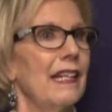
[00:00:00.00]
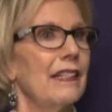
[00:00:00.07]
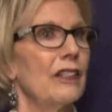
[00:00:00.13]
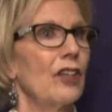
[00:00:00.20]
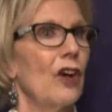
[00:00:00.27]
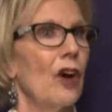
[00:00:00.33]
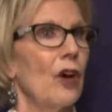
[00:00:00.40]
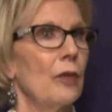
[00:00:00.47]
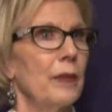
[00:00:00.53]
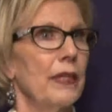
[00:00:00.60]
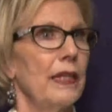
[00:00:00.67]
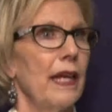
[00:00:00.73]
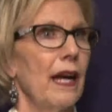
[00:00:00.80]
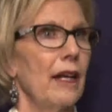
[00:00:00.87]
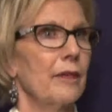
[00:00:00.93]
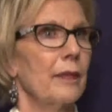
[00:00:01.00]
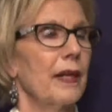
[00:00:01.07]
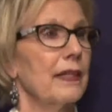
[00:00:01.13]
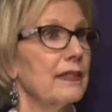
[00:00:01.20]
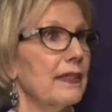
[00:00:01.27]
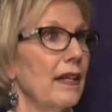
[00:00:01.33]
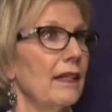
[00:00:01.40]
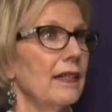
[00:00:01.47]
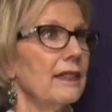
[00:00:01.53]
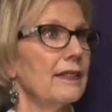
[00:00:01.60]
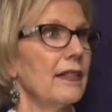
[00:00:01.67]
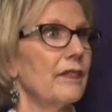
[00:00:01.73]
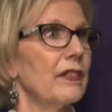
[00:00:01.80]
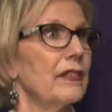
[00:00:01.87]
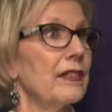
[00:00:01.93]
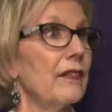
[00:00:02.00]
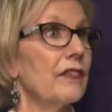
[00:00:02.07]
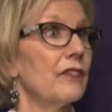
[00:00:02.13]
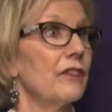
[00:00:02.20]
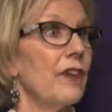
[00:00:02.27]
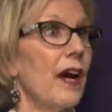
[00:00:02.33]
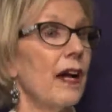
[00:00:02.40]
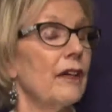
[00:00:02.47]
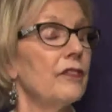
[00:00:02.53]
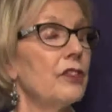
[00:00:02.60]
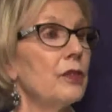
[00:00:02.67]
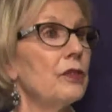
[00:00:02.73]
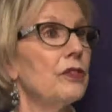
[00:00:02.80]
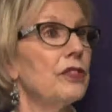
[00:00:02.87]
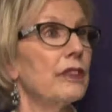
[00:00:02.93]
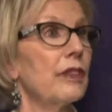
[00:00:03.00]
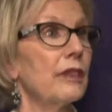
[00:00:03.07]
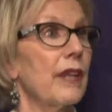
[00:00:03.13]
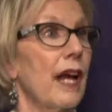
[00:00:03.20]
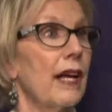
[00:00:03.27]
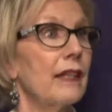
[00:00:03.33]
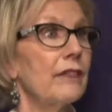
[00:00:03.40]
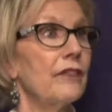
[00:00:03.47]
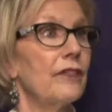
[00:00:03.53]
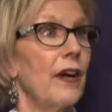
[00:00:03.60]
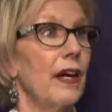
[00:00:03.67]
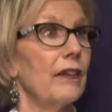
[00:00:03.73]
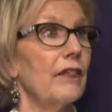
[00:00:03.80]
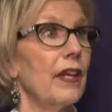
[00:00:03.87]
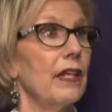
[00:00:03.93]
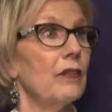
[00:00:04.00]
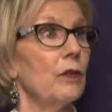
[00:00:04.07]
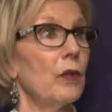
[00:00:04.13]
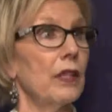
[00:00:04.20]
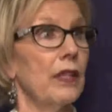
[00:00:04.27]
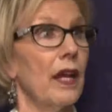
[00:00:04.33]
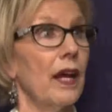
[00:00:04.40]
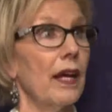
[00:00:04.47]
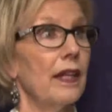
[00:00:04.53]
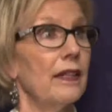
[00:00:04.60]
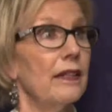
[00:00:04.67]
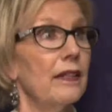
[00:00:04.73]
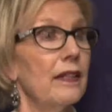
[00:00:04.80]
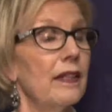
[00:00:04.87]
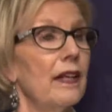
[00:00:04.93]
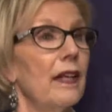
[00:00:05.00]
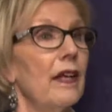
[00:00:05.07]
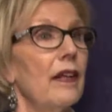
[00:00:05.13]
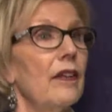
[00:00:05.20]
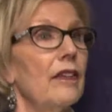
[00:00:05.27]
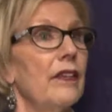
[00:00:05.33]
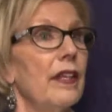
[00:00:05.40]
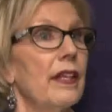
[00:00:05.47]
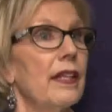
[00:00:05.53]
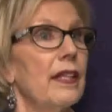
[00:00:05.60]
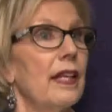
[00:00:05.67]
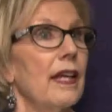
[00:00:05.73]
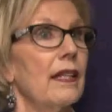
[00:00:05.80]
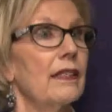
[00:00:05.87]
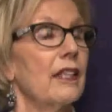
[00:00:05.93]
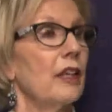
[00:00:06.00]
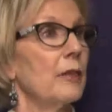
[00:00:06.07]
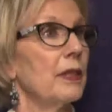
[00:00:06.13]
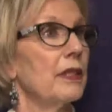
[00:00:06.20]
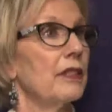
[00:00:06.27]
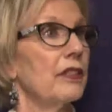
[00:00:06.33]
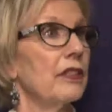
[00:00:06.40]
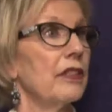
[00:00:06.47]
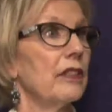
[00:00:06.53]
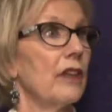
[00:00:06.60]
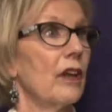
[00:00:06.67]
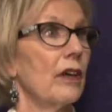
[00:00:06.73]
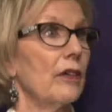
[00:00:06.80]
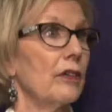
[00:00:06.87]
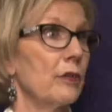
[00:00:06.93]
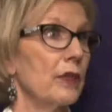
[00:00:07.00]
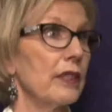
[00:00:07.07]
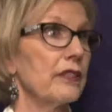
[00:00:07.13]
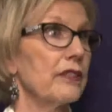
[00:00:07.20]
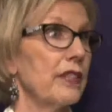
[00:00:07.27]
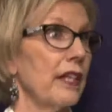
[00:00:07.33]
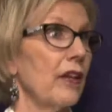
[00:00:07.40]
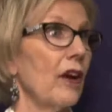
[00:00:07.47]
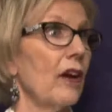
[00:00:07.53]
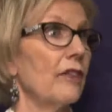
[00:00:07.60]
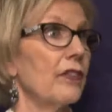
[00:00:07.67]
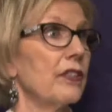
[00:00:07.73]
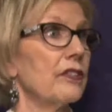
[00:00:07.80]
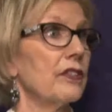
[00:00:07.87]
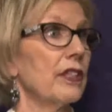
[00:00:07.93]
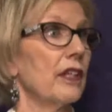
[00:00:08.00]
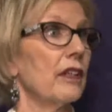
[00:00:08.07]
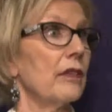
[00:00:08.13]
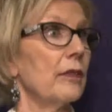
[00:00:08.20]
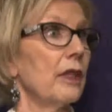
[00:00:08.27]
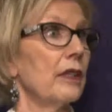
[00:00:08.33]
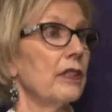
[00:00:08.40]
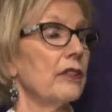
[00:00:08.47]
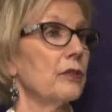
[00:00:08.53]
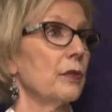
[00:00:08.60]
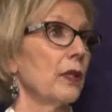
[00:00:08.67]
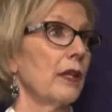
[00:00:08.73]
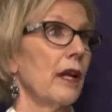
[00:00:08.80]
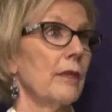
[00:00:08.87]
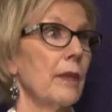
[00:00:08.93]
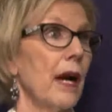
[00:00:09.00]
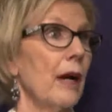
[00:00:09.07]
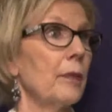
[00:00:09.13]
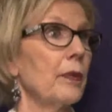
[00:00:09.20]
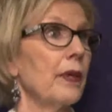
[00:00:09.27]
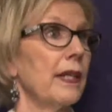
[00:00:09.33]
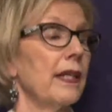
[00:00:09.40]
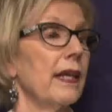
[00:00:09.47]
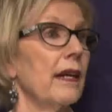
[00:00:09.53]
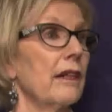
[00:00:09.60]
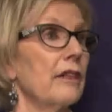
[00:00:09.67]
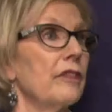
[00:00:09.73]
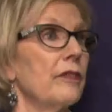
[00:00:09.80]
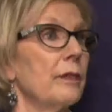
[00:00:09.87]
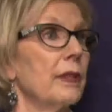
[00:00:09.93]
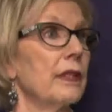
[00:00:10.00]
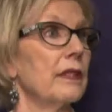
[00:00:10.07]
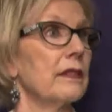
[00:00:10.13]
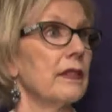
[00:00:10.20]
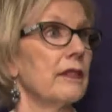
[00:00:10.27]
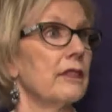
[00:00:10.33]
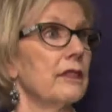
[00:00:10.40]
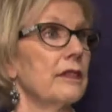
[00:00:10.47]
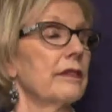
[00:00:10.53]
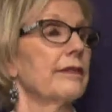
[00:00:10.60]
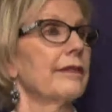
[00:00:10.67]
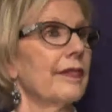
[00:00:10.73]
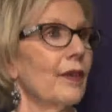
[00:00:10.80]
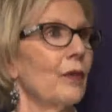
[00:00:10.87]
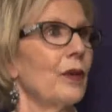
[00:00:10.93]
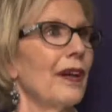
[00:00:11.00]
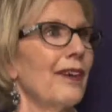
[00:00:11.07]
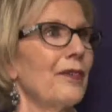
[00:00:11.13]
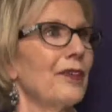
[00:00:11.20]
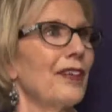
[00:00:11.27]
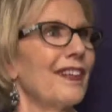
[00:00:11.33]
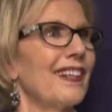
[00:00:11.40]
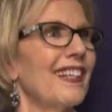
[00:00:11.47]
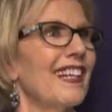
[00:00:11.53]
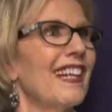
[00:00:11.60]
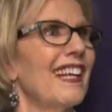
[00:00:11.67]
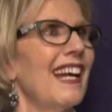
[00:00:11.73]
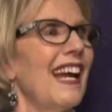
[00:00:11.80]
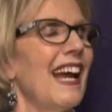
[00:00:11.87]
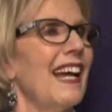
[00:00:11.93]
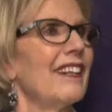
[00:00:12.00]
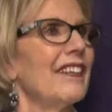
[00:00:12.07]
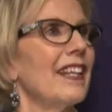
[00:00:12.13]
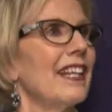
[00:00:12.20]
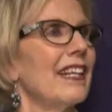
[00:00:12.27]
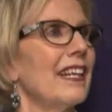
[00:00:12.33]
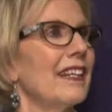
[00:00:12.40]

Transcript: They can call me on my cell at 775-209-5819. They can come into the real estate office. There is where I'm operating out of, because that's where I work. Mm-hmm.